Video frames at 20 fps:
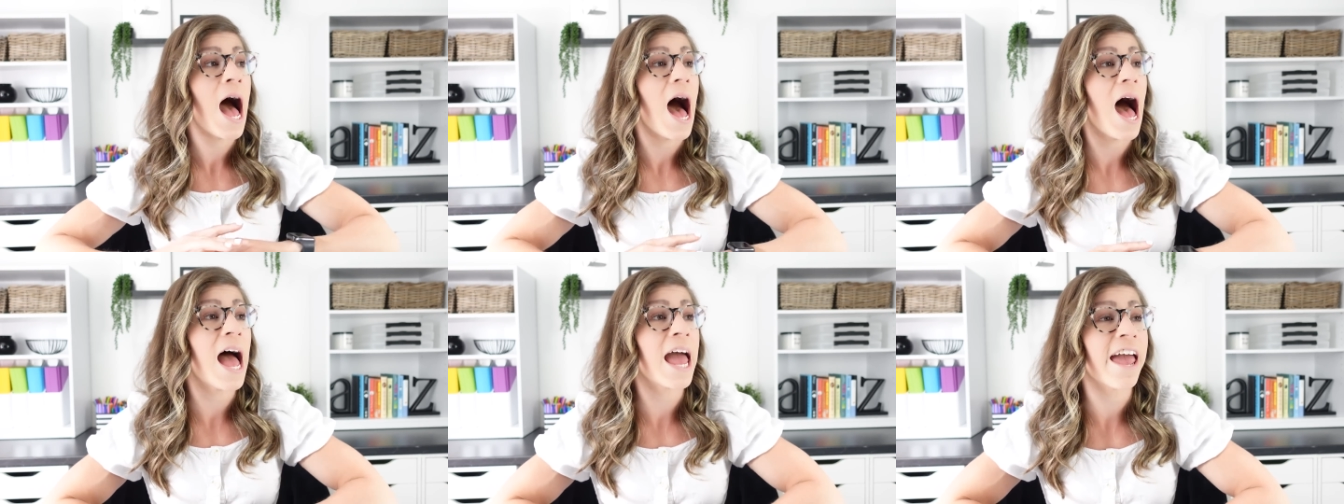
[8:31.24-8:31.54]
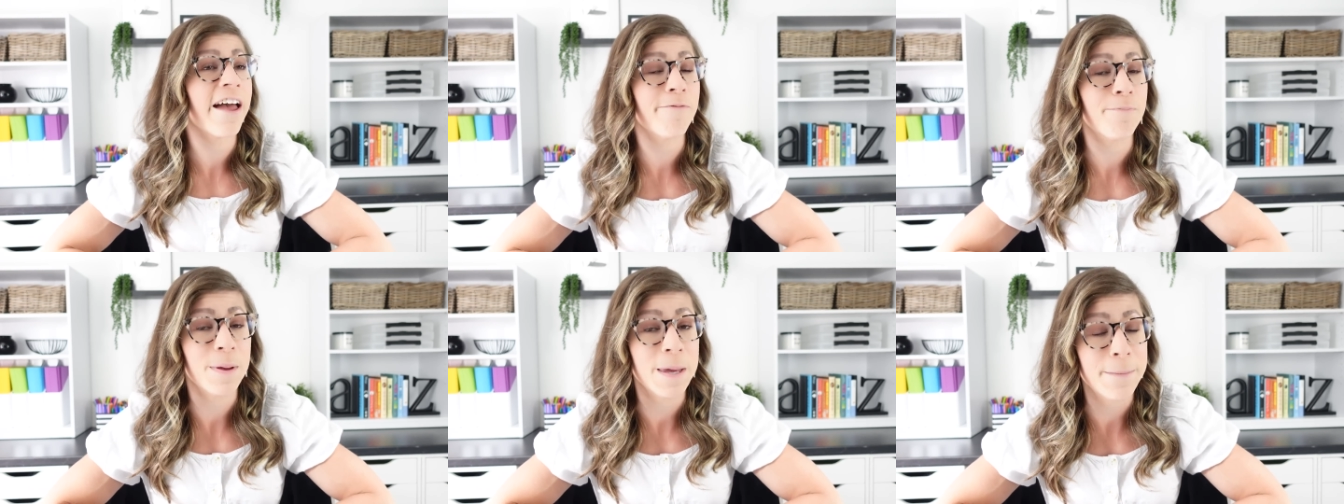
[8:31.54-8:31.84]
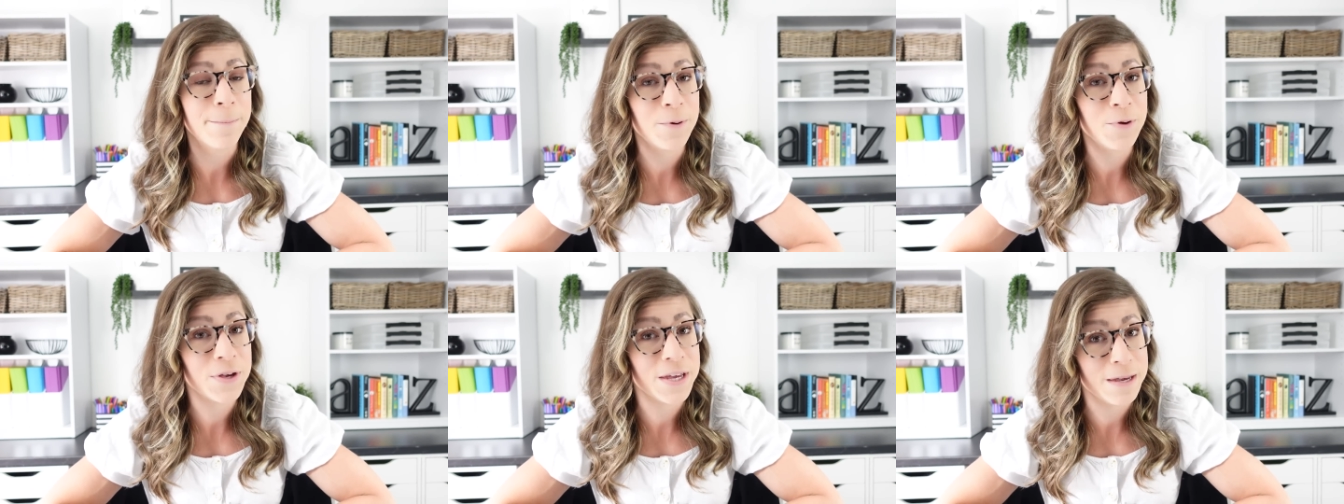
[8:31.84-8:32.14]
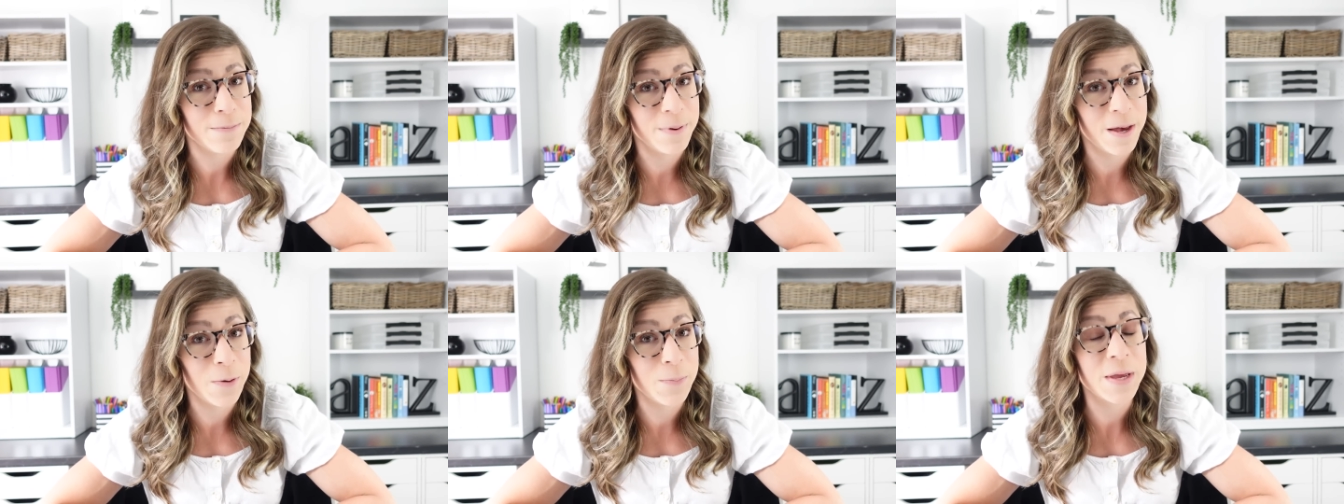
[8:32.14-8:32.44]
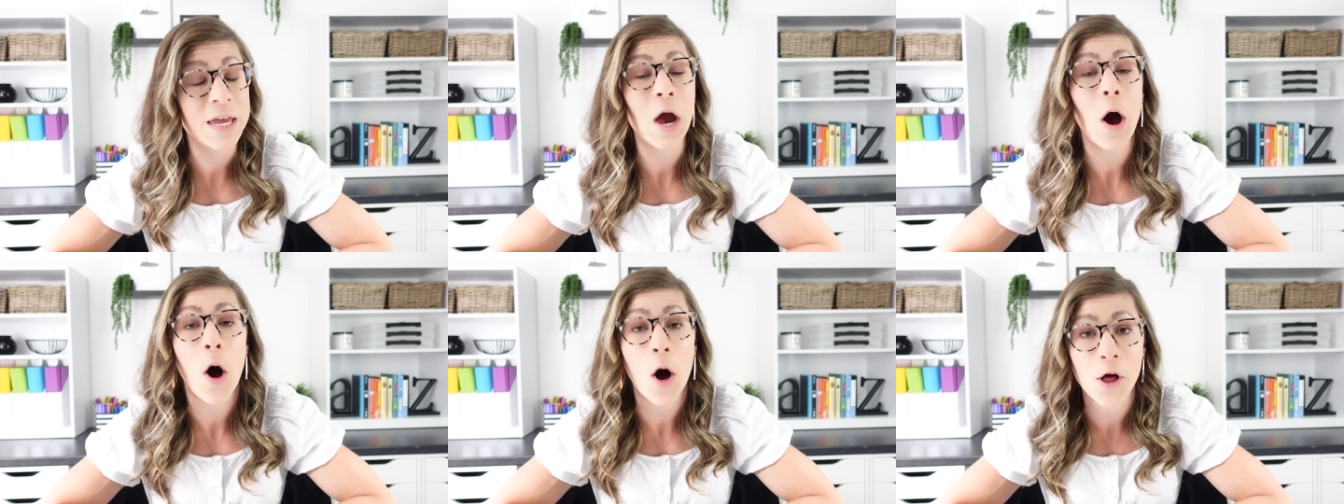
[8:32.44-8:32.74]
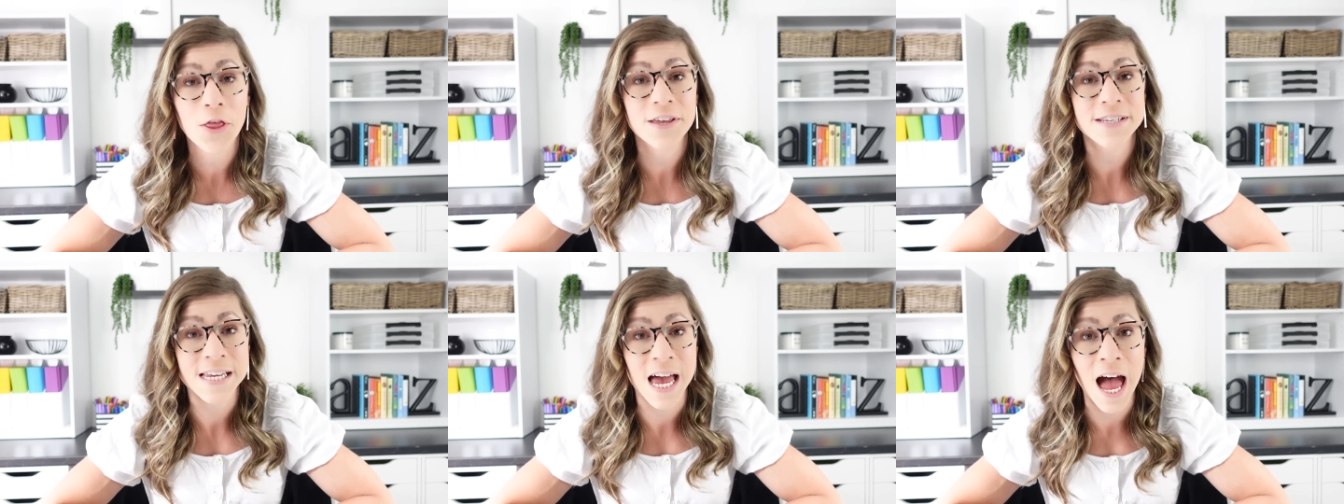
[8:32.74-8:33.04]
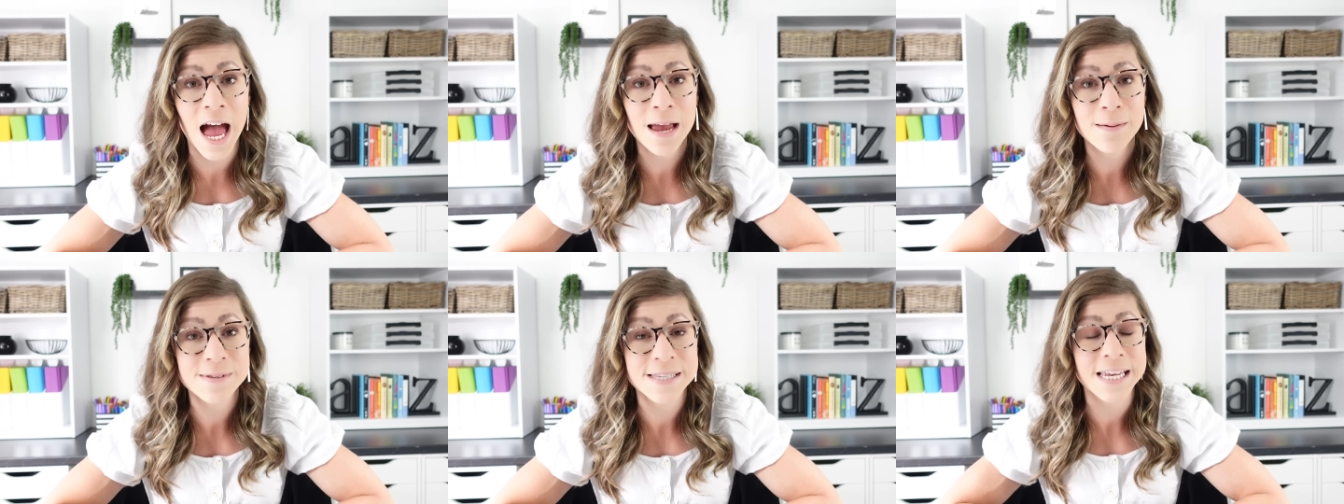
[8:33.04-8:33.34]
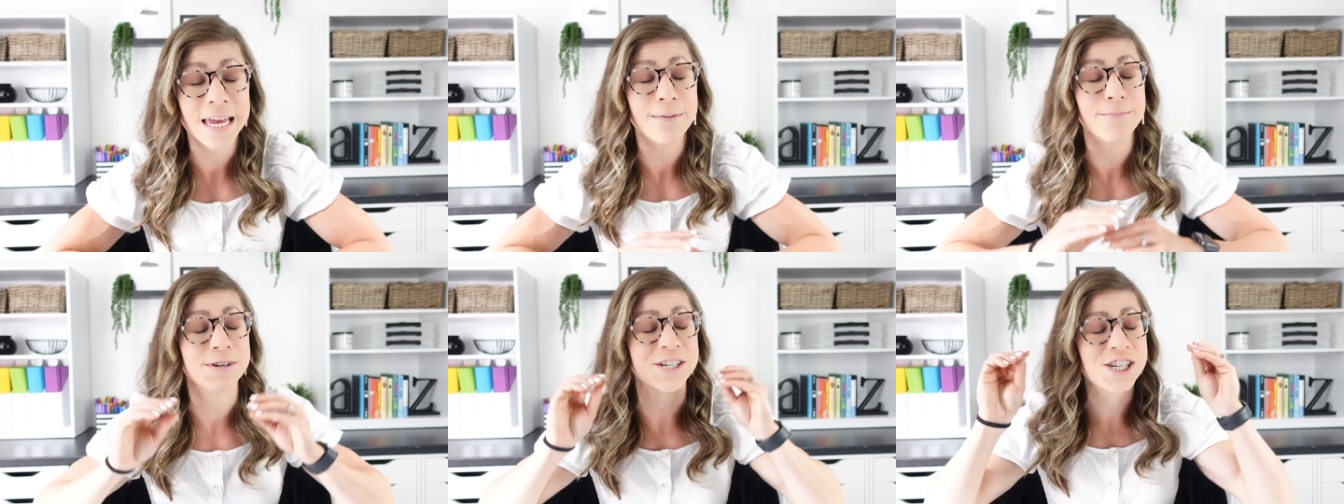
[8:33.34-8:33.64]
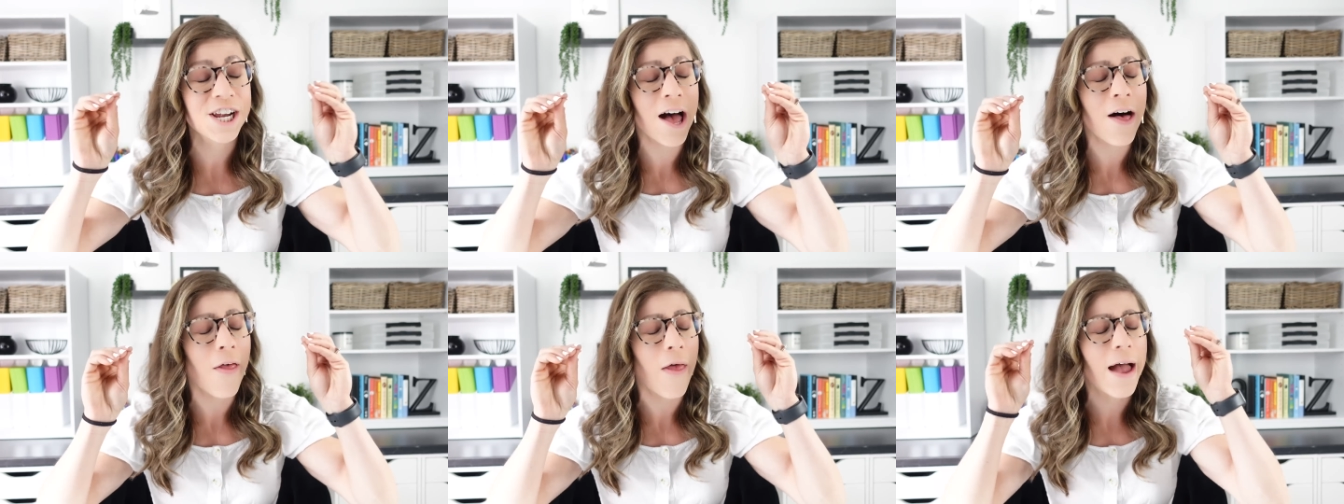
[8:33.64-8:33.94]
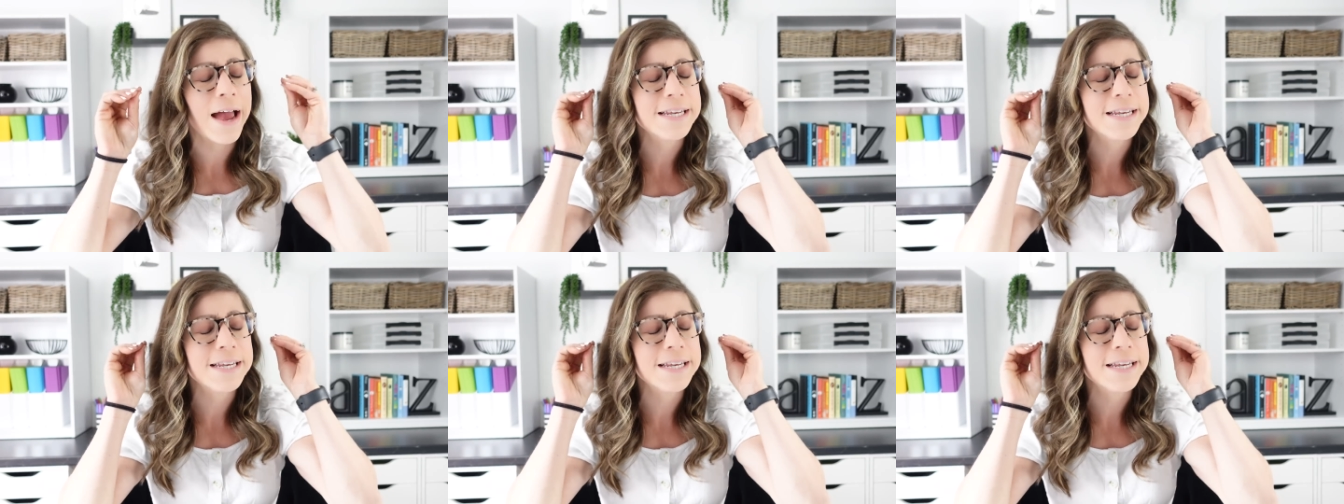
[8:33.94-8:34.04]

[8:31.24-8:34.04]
I have people email me all the time saying, Michelle,